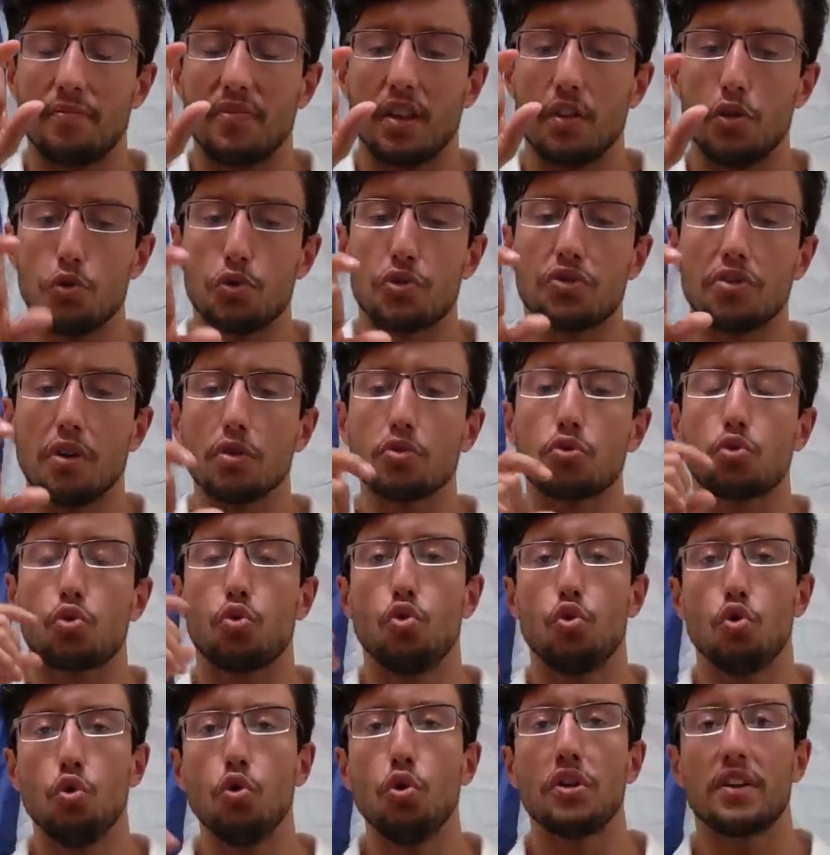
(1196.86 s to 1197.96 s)
You start to
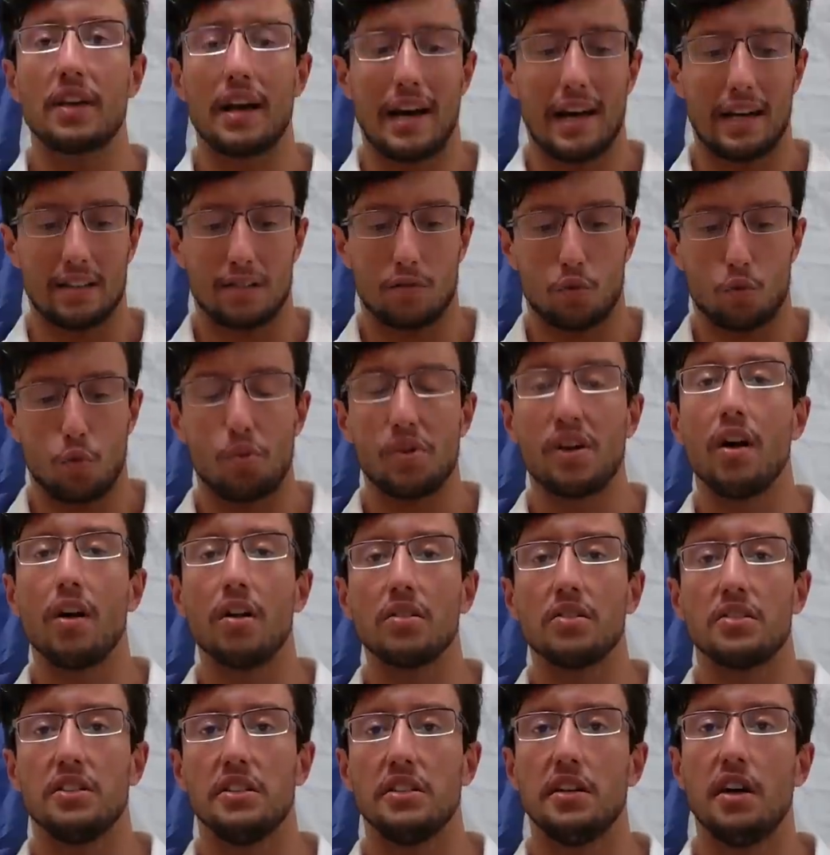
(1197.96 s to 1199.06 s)
look at
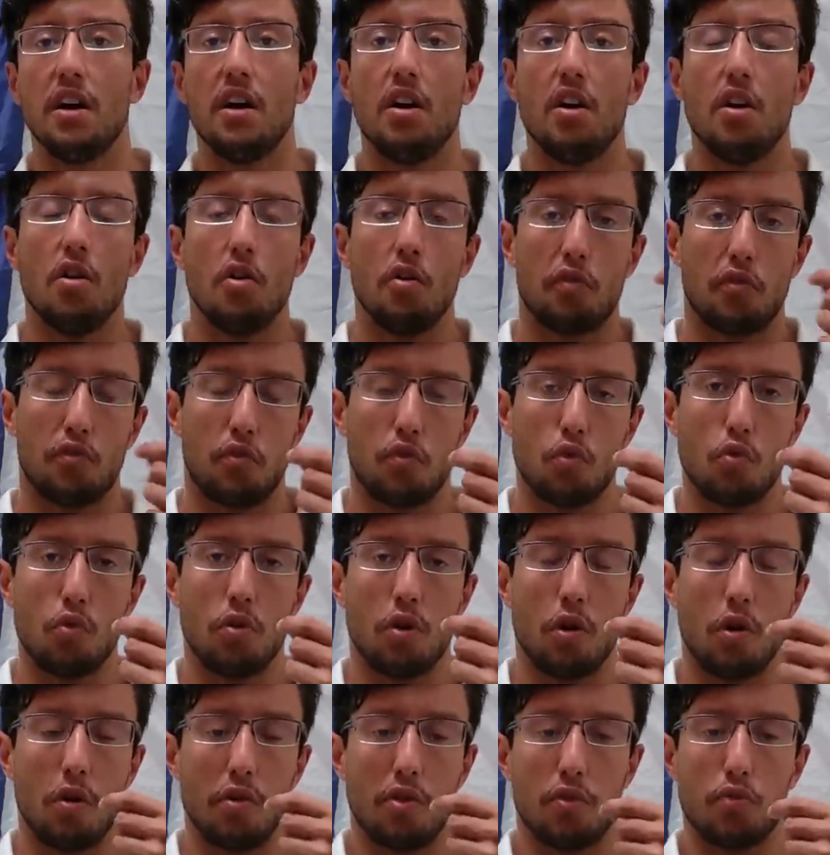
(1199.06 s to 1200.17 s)
reality through,
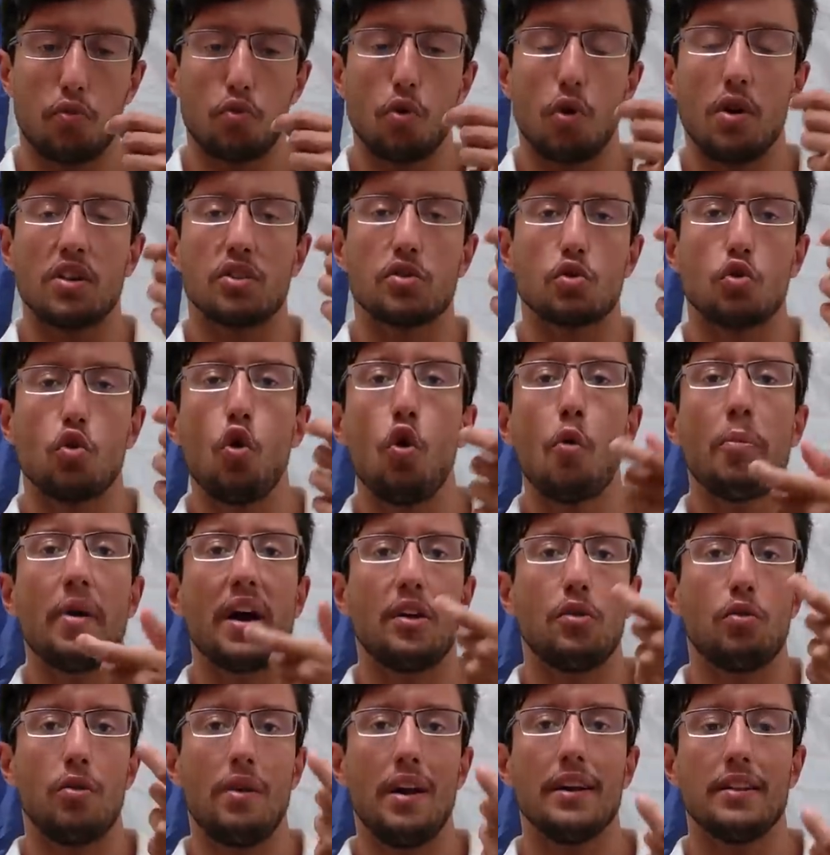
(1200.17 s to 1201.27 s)
uh, through a scope
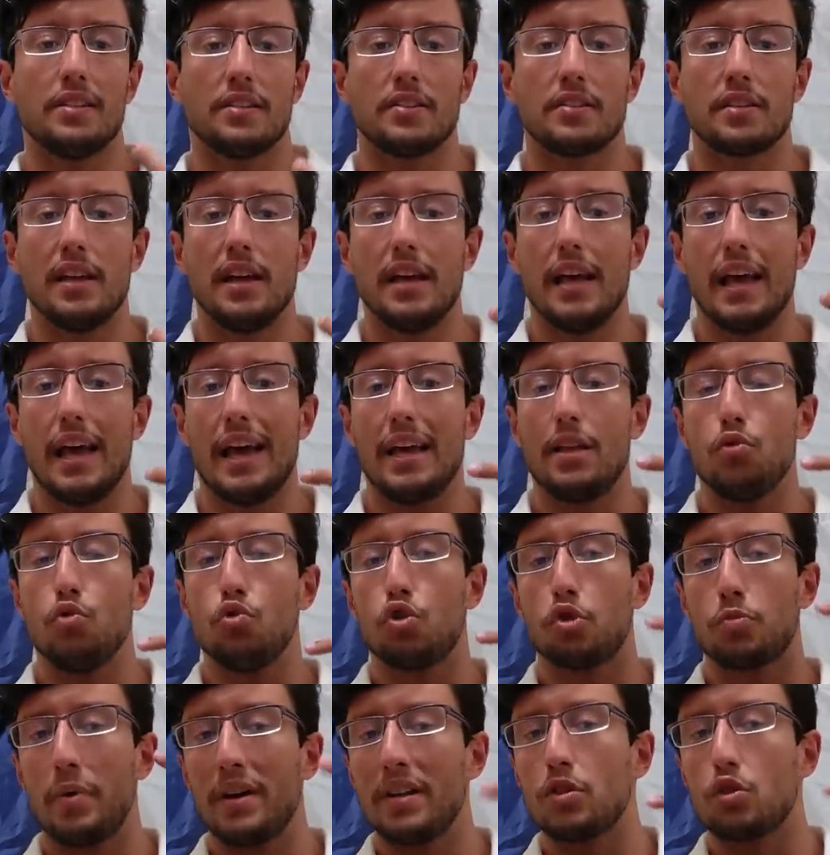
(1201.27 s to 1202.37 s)
and a lens and you
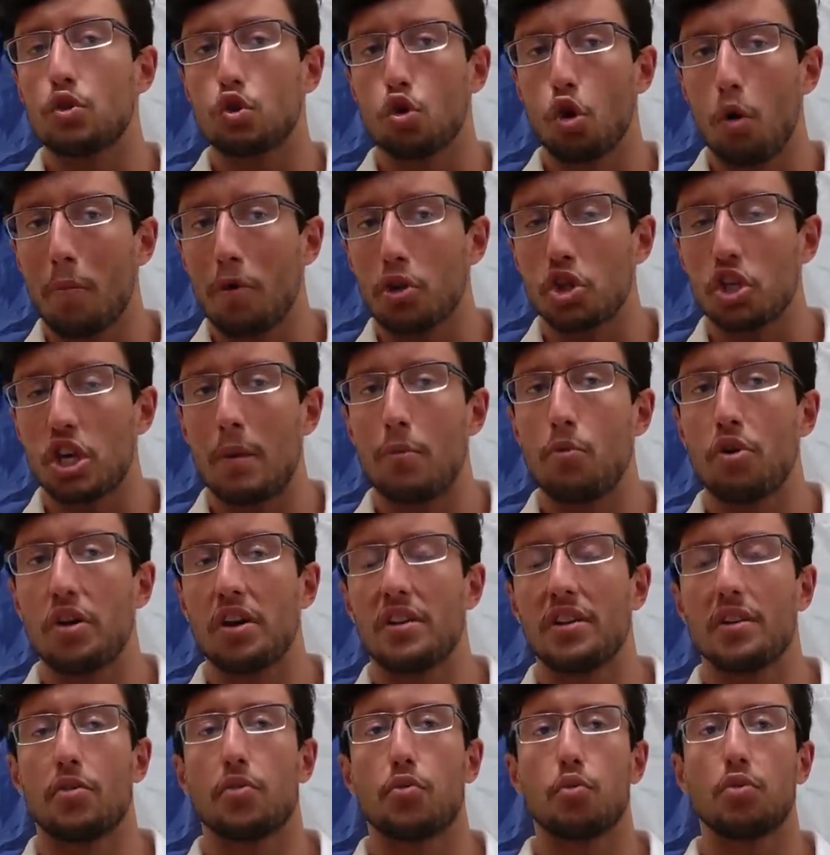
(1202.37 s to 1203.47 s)
spend so much time
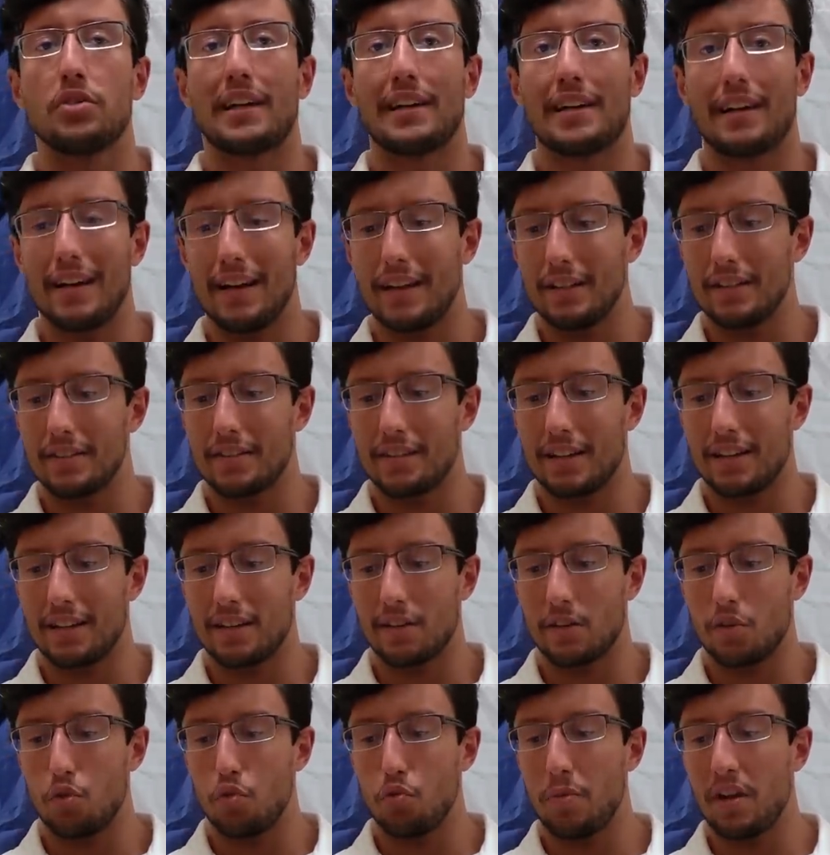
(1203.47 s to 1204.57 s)
looking at it through that lens that
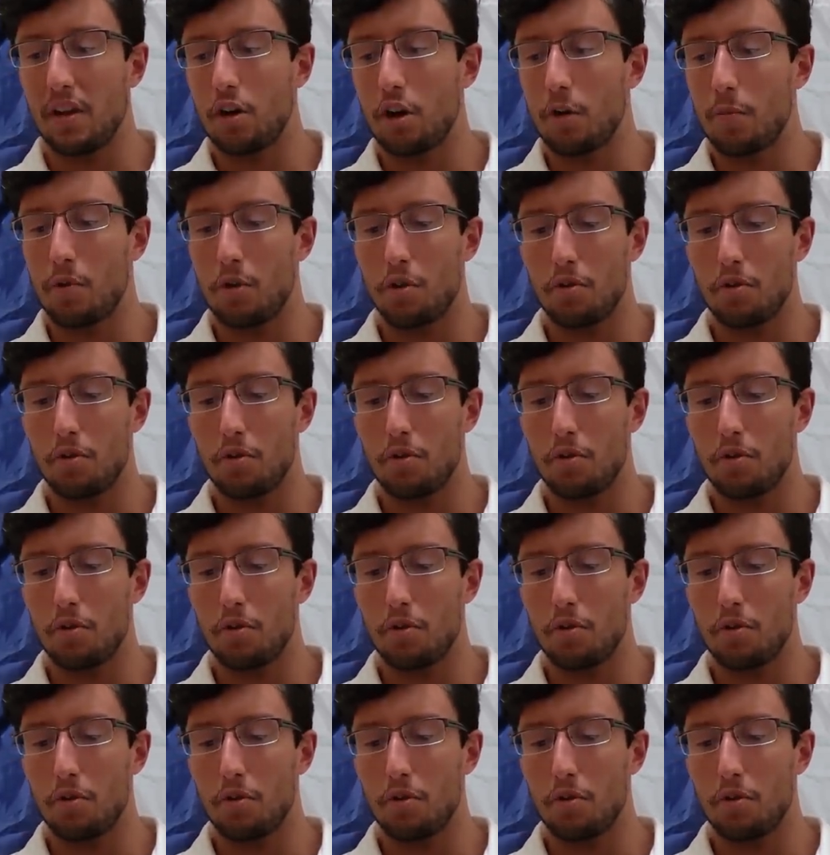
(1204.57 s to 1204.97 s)
you become